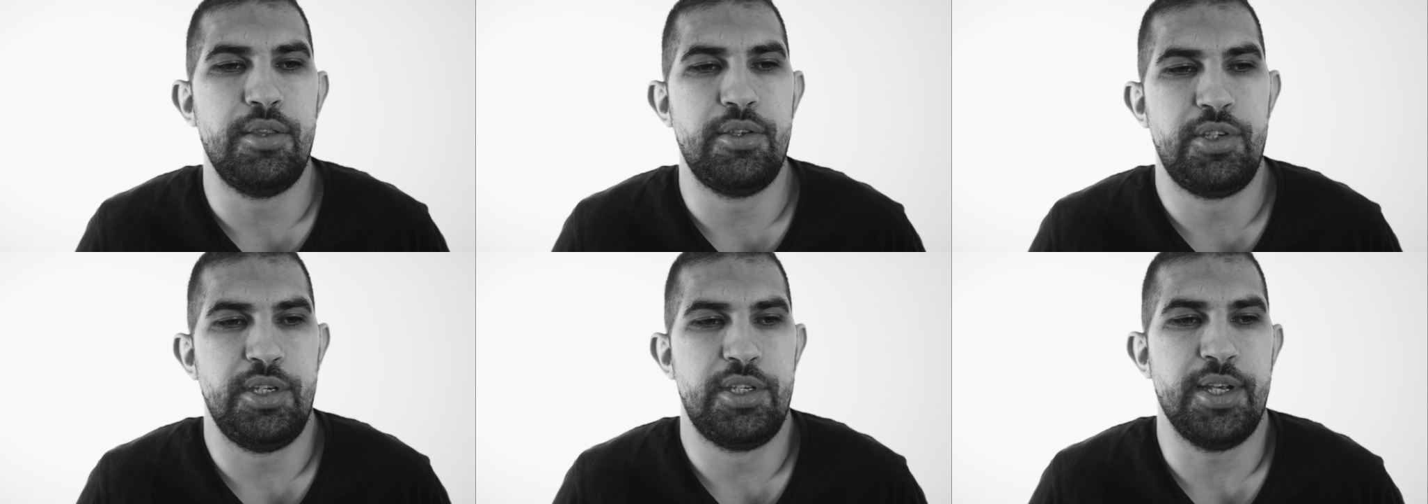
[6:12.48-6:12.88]

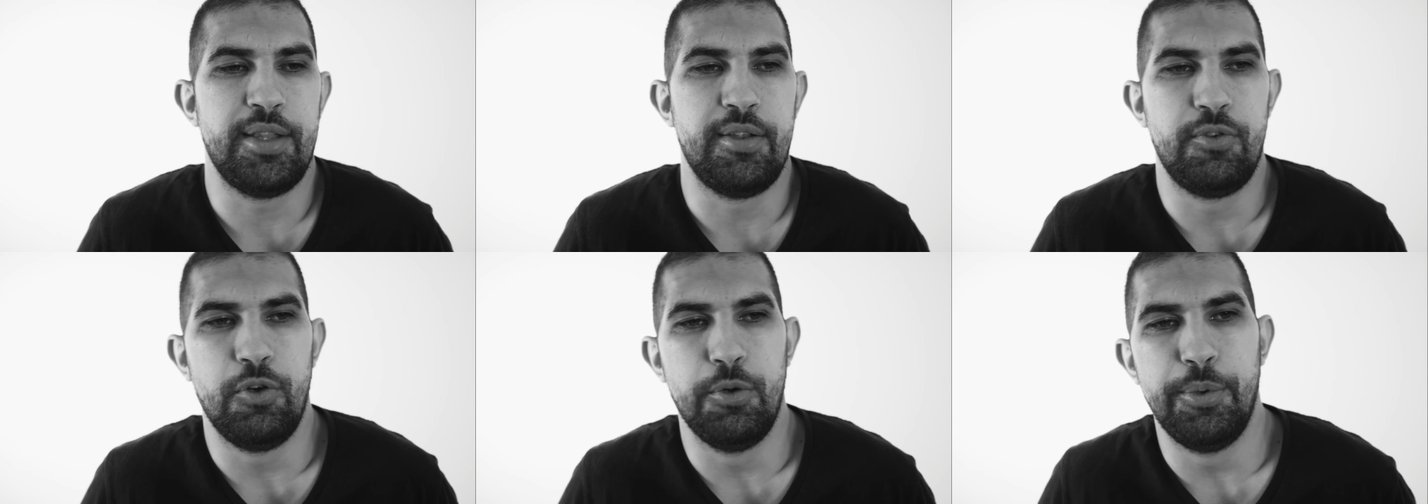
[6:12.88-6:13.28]
she shut
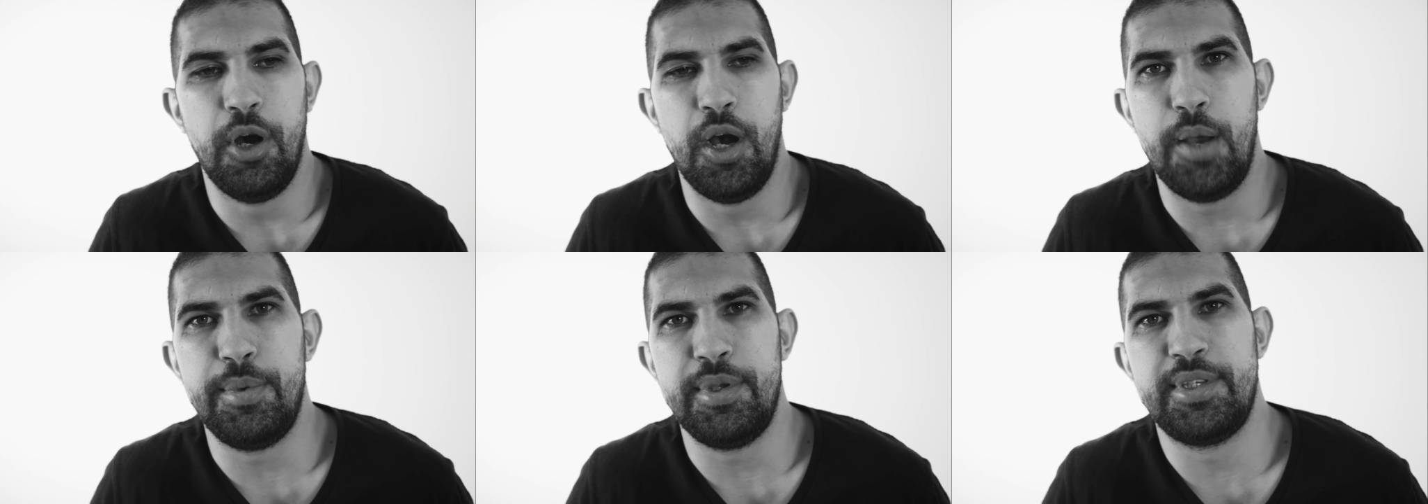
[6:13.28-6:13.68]
the door
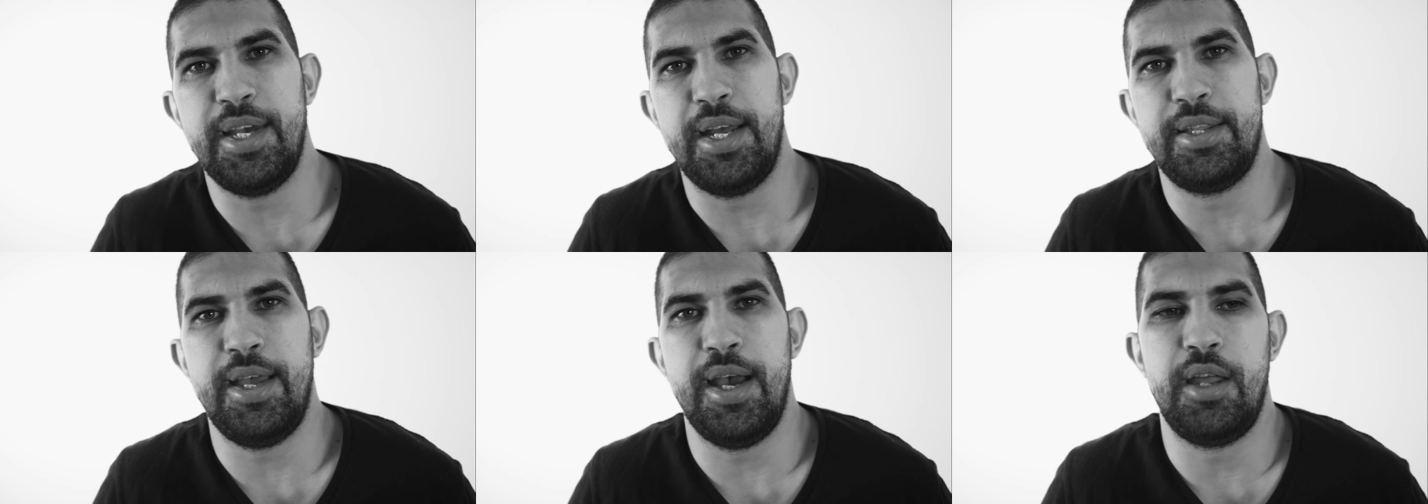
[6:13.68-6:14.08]
behind me,
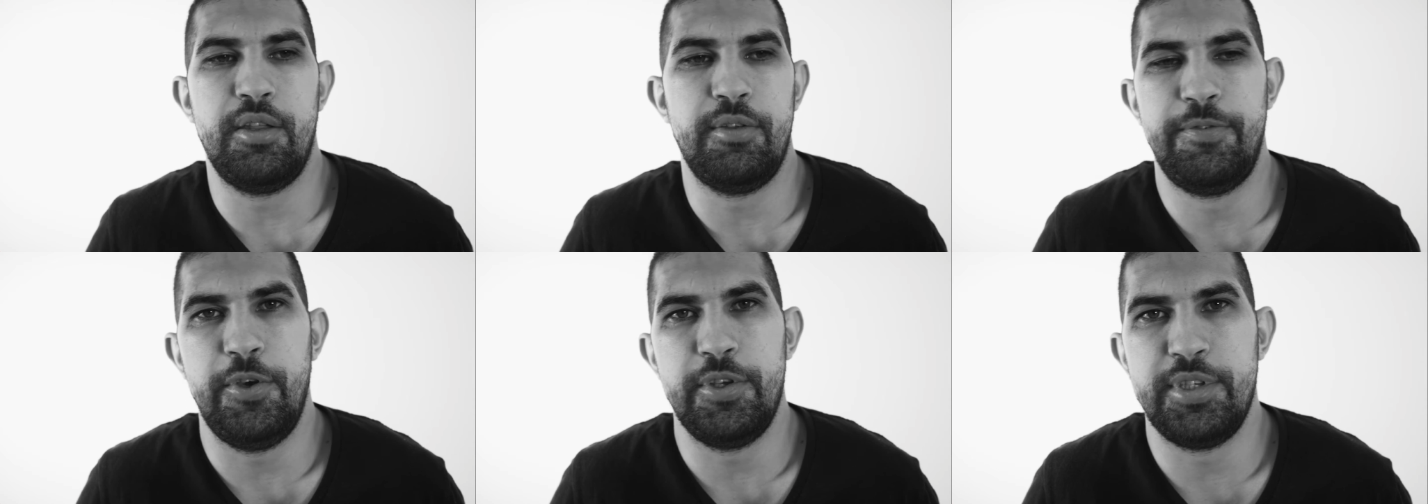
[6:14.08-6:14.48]
sat down, and
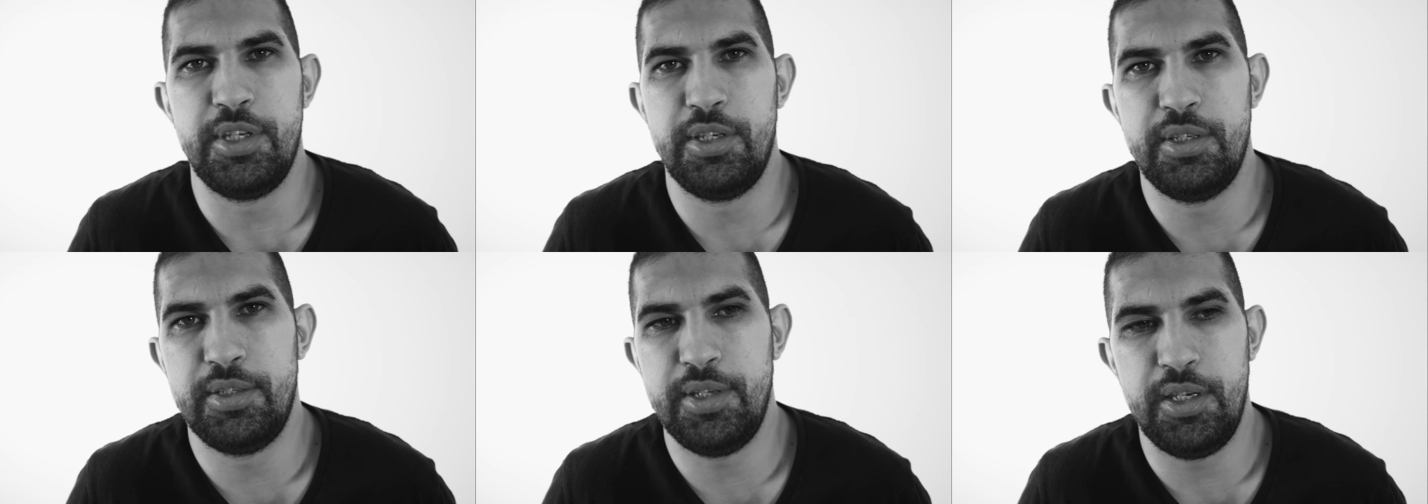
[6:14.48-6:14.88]
the first
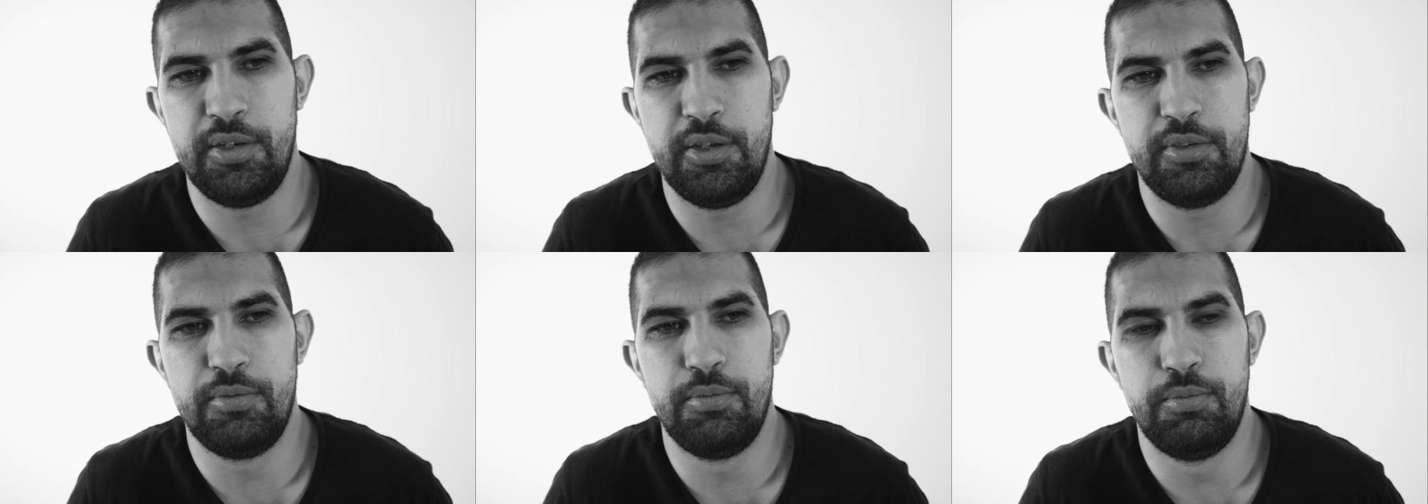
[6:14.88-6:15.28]
thing she said, she
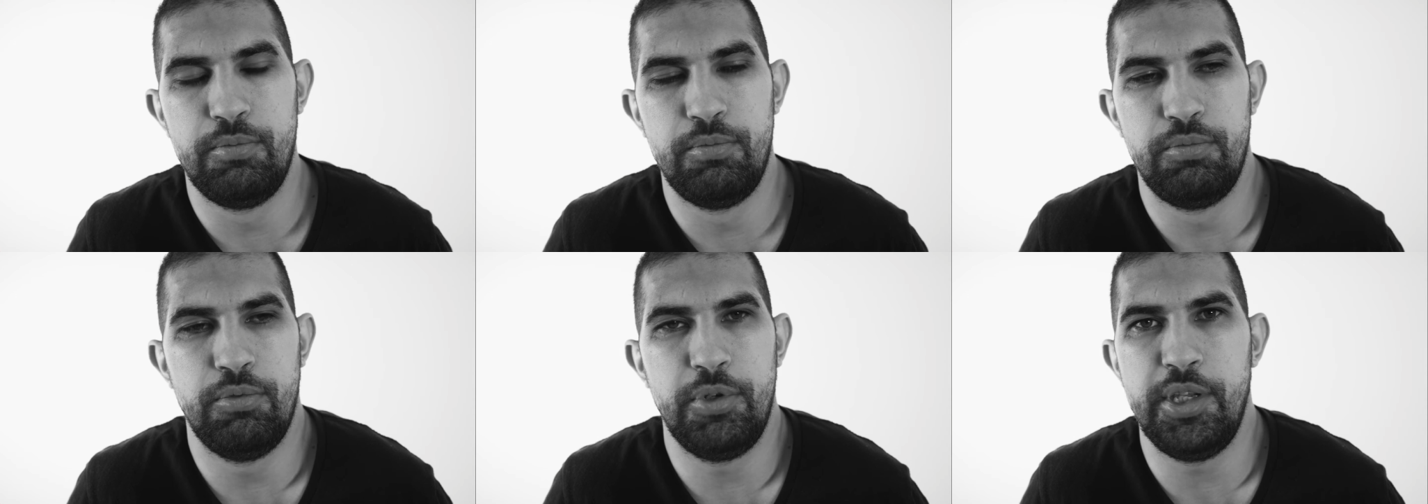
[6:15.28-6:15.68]
goes,
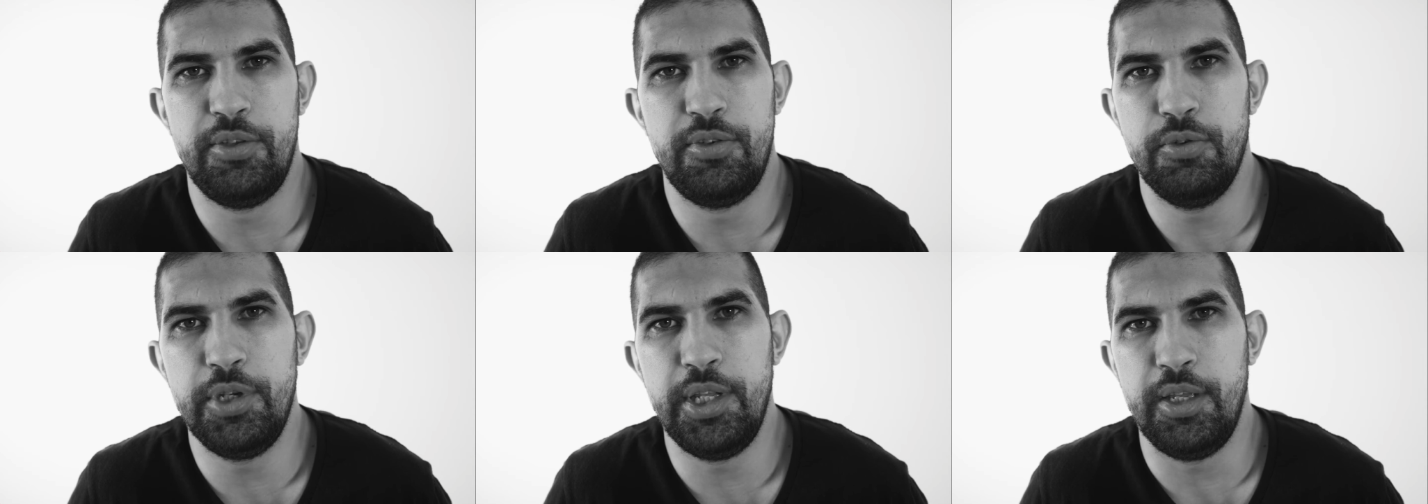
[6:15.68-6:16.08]
"What are you
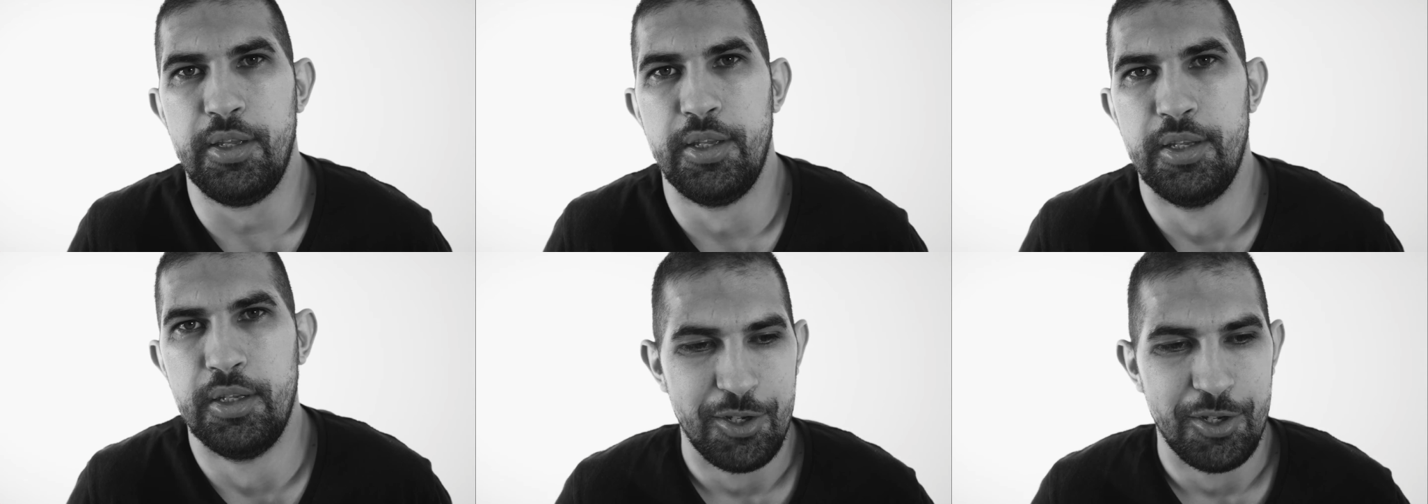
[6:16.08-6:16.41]
doing here?"